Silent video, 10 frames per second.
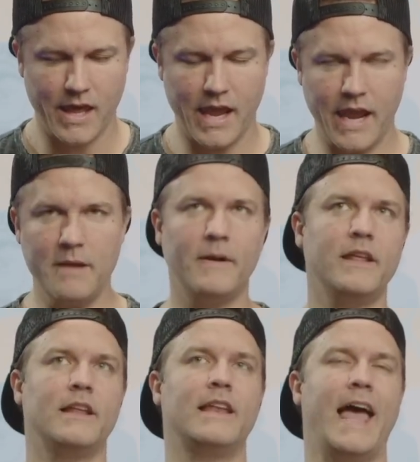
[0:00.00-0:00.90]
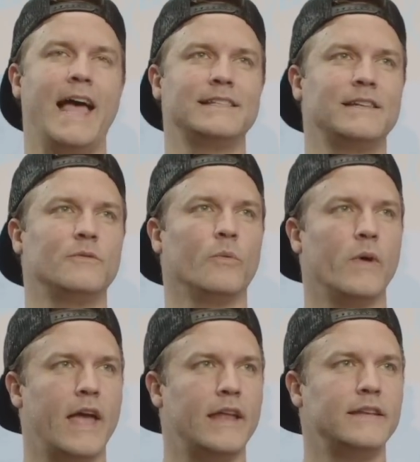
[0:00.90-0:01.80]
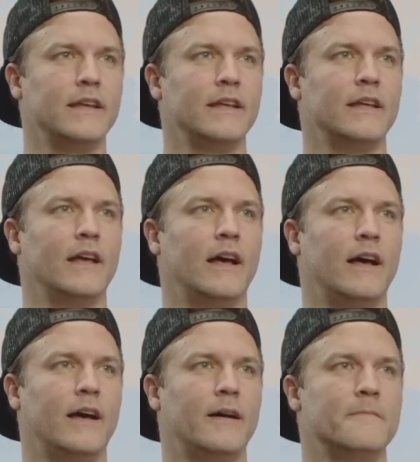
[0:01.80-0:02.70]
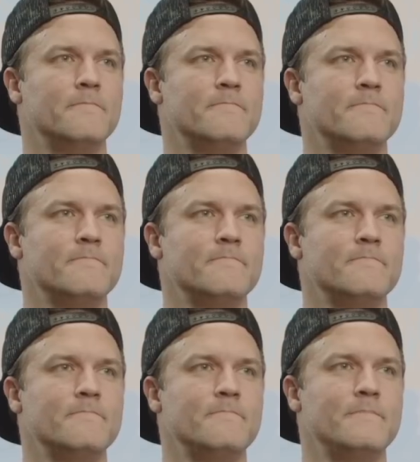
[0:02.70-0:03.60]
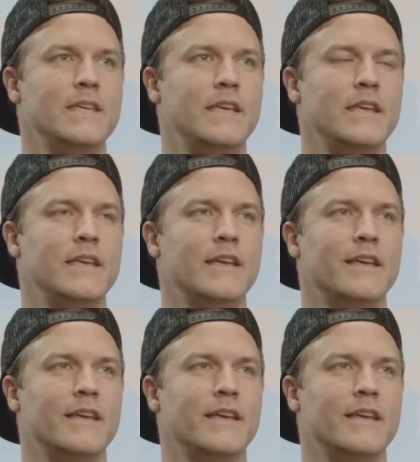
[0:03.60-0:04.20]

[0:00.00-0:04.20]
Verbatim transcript: anybody that hasn't read um, the